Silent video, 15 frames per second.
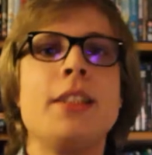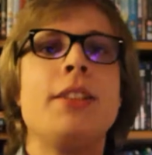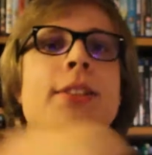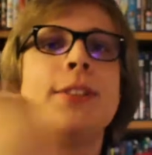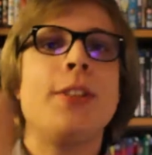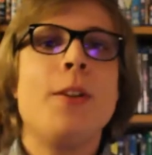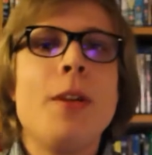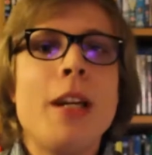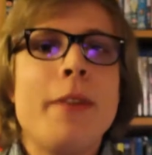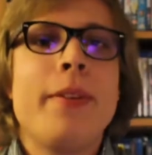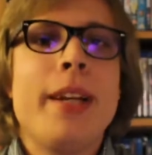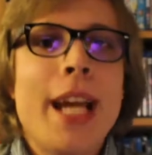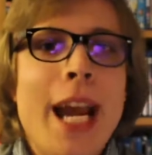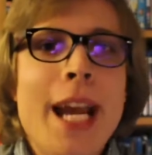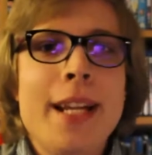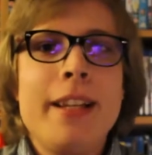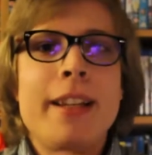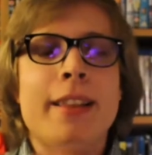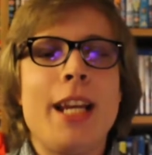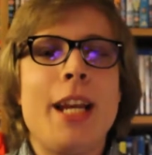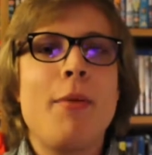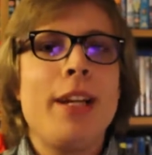So, if
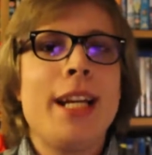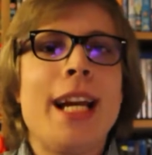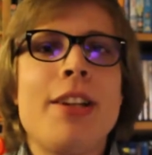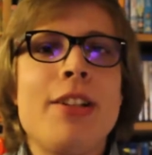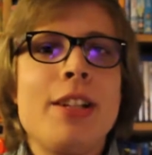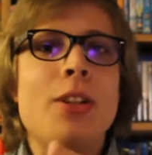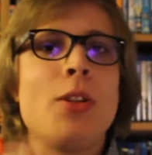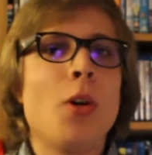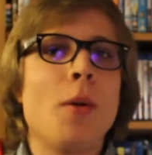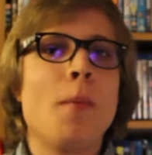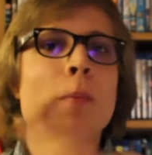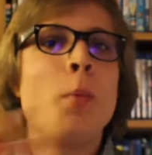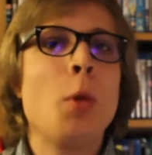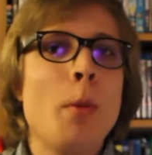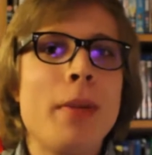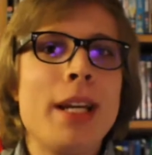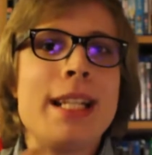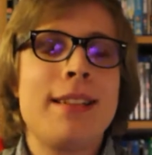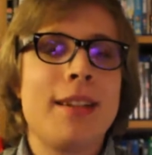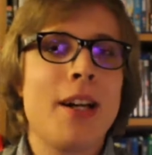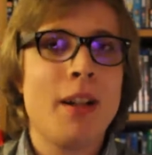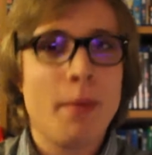anything, we actually got
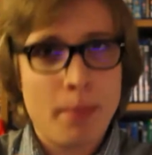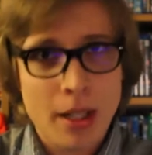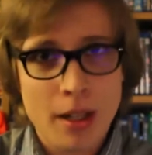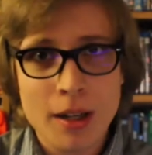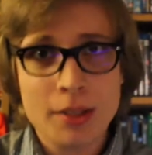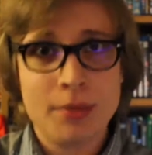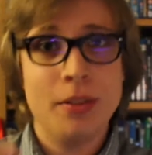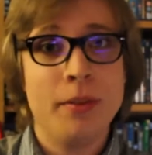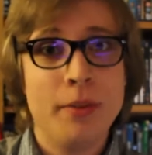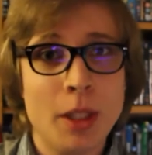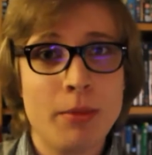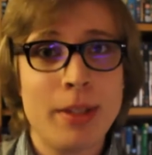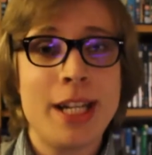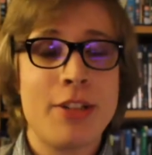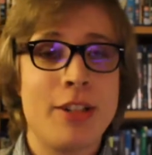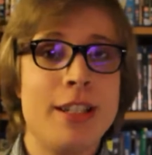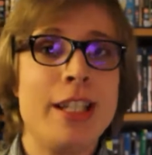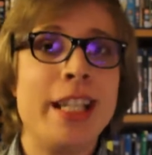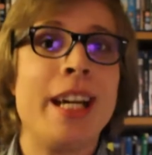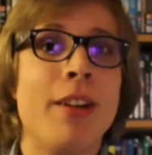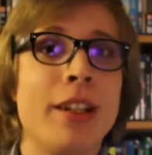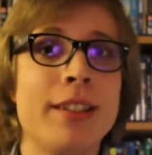Mumei's kind of past revealed. We actually
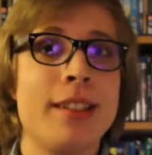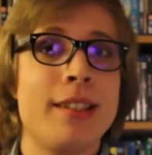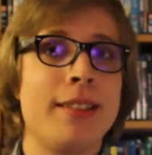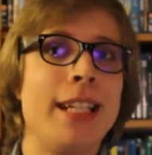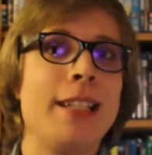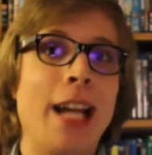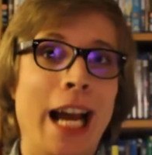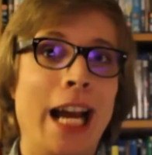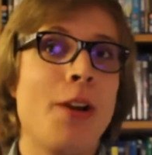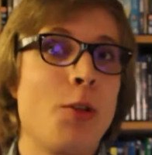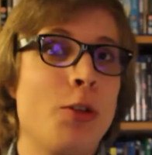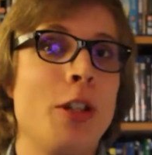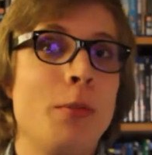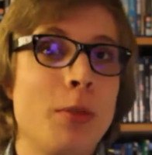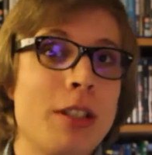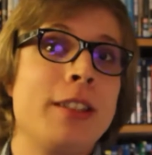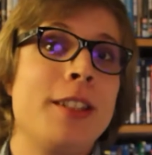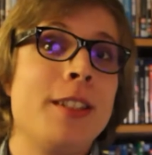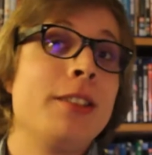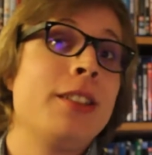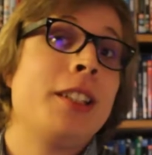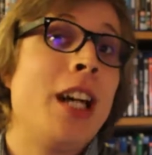now understand how she was
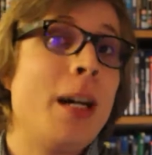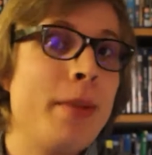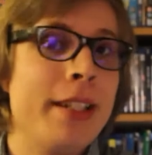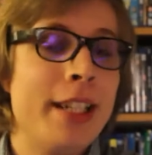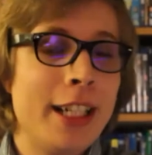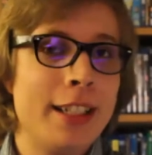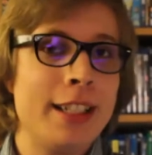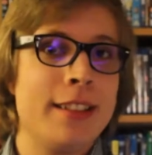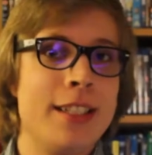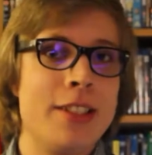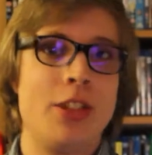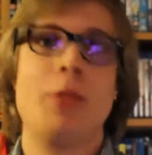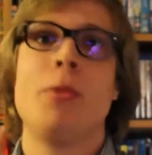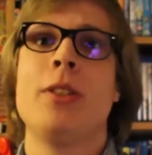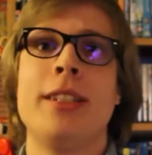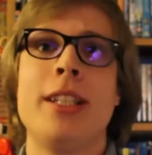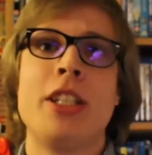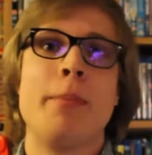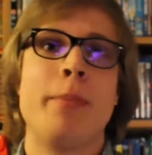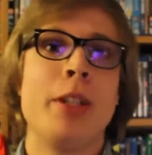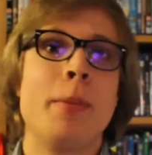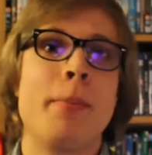turned into Kabaneri, and since she wasn't
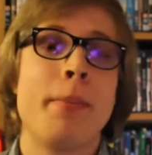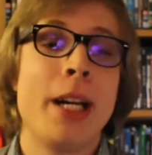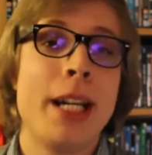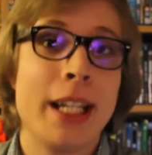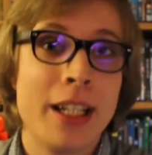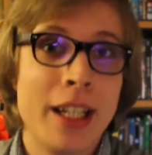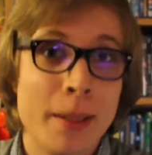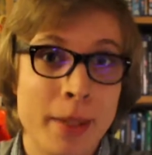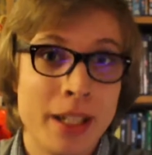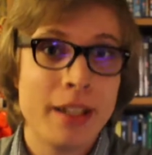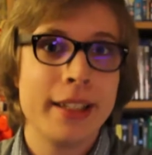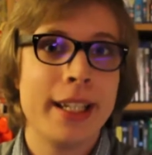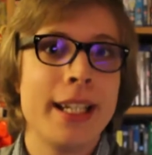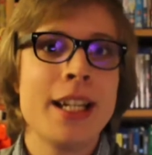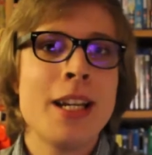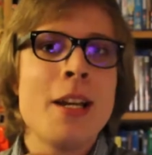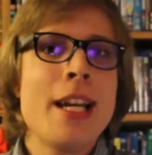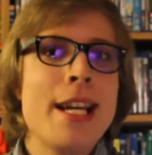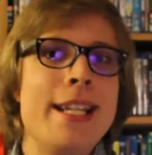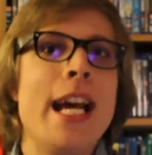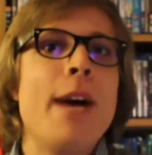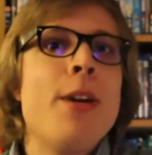actually built by Kabane,
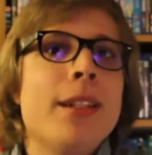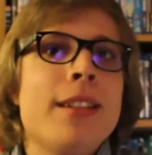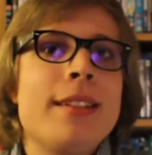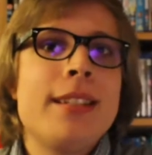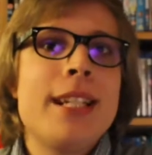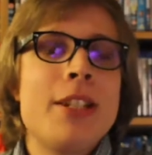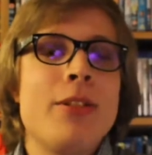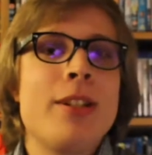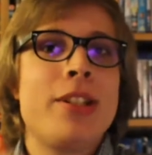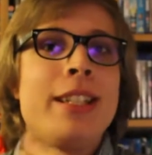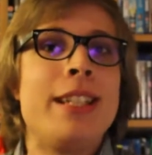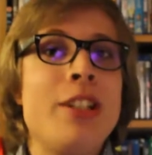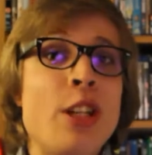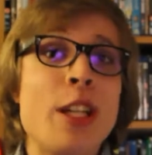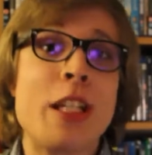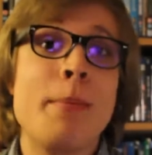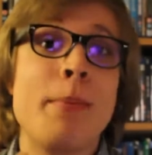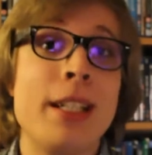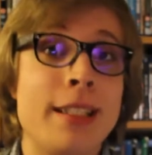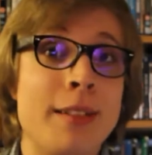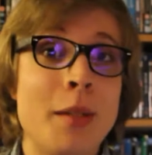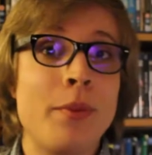now we understand she was actually injected
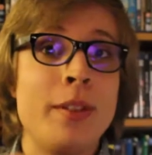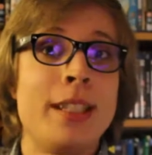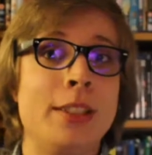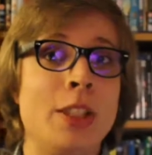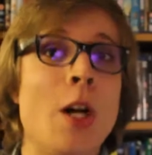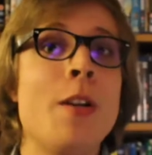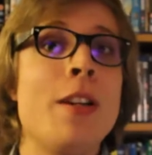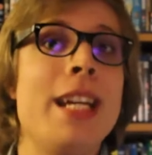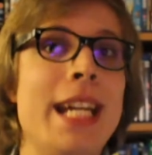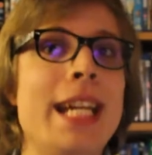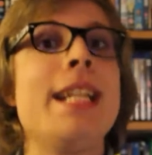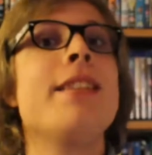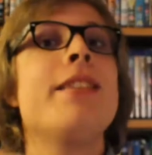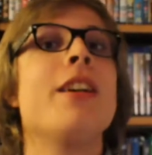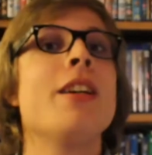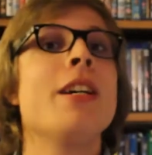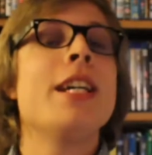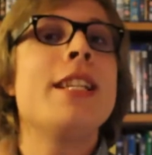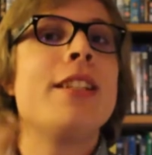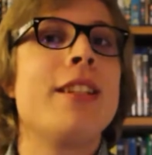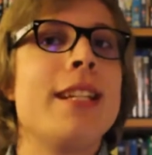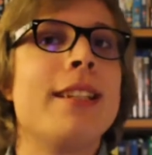by something that turned it into
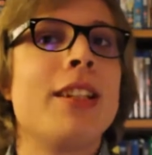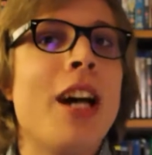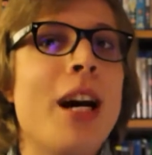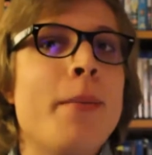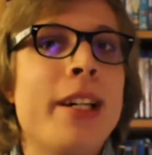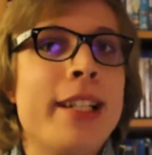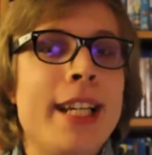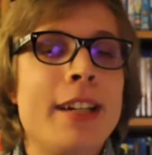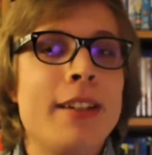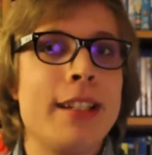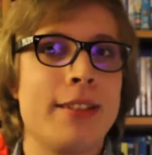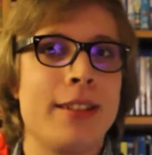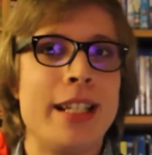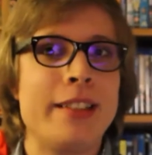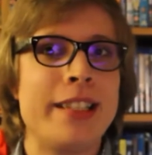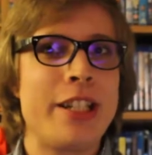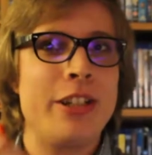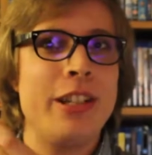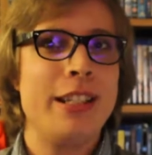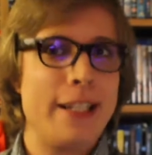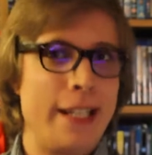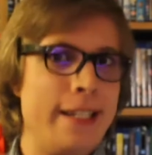this Kabaneri. So that was
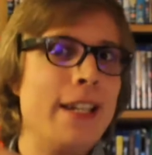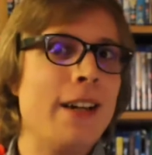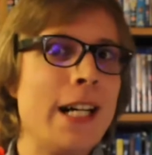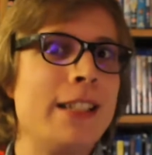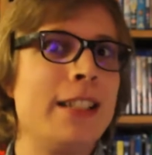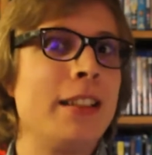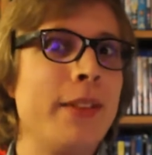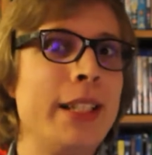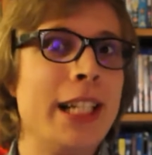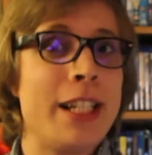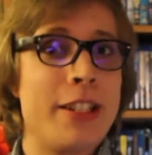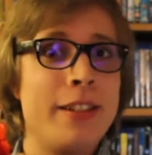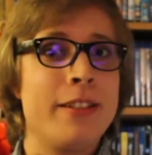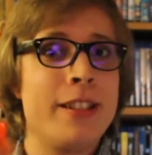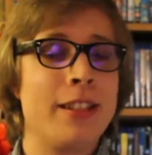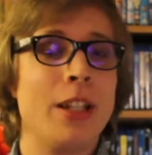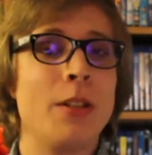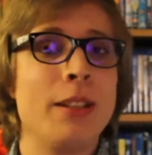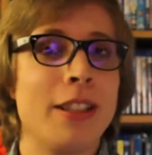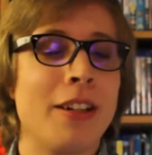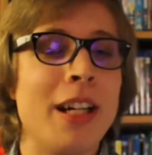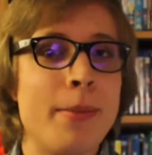actually the nicest thing they actually done this
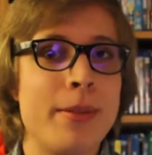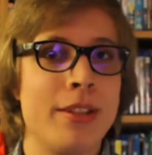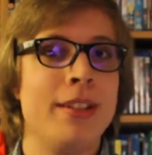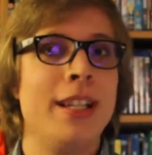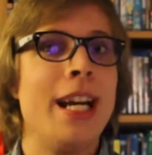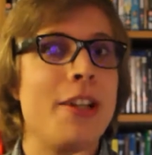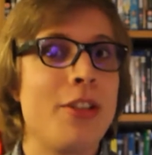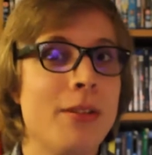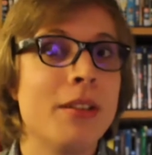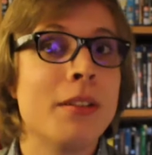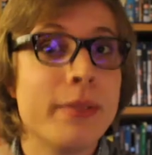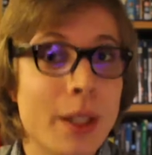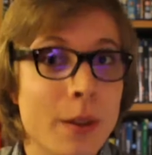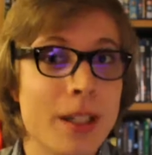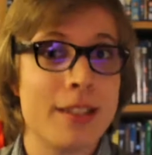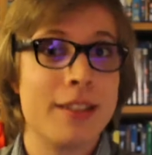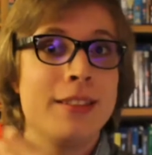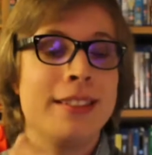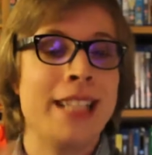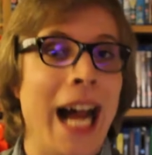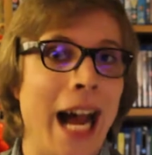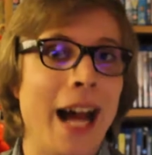whole entire episode. They actually revealed us
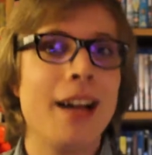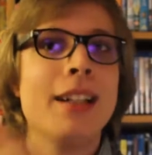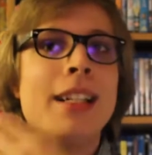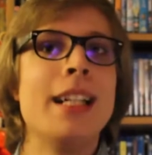that.